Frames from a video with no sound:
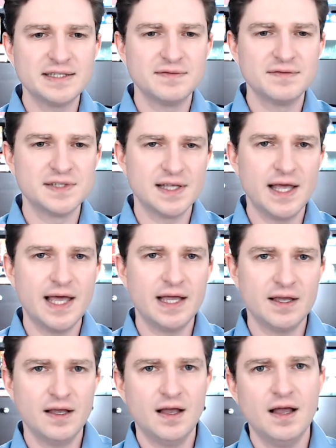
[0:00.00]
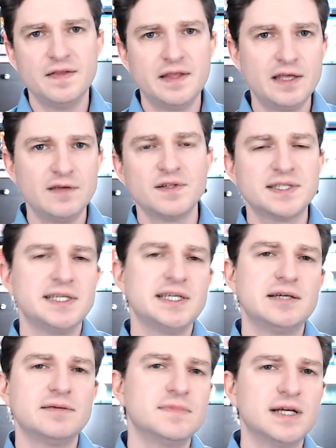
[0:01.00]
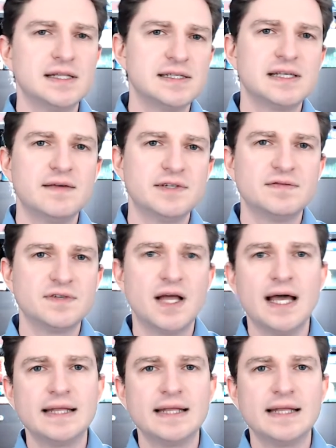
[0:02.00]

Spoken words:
is like the evil team, and Seven of Nine is